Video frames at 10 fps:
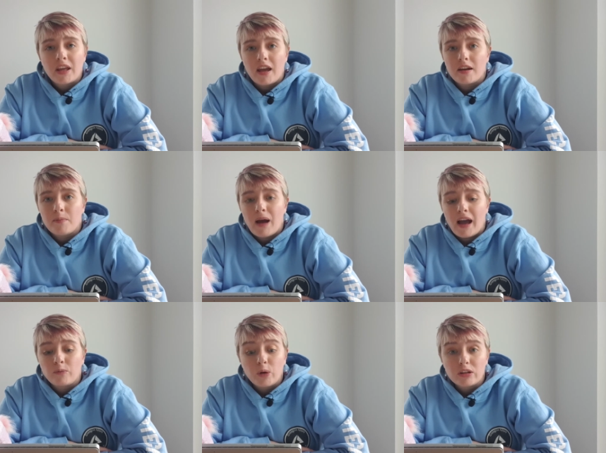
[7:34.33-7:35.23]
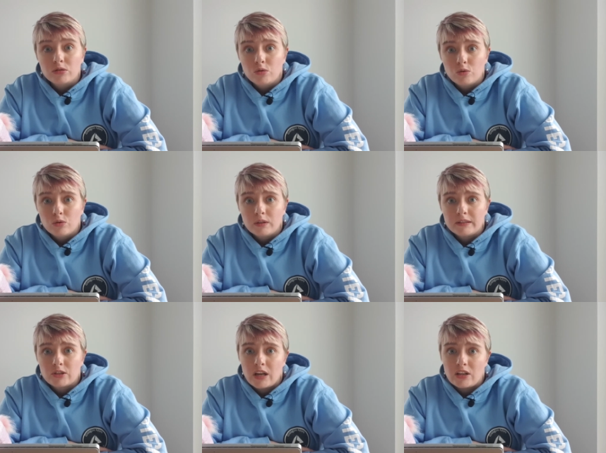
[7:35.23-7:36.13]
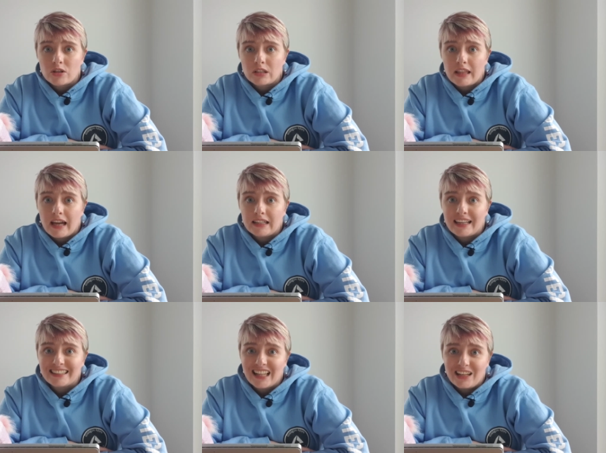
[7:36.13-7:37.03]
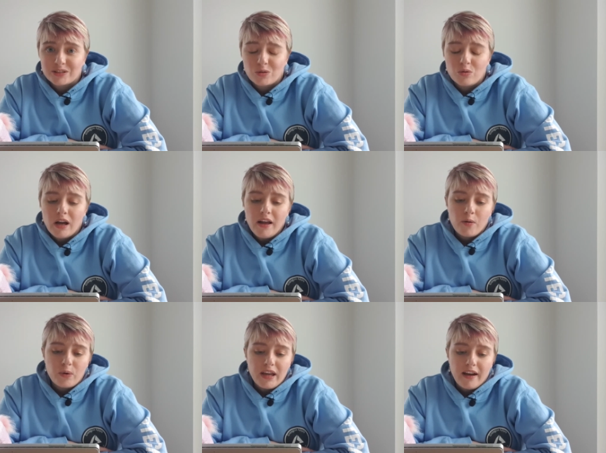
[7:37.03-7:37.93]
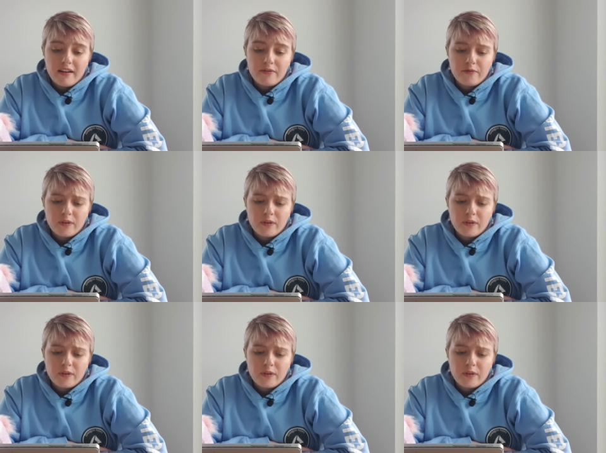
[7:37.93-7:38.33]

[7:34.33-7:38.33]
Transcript: and we are no stranger to that in Glasgow. We have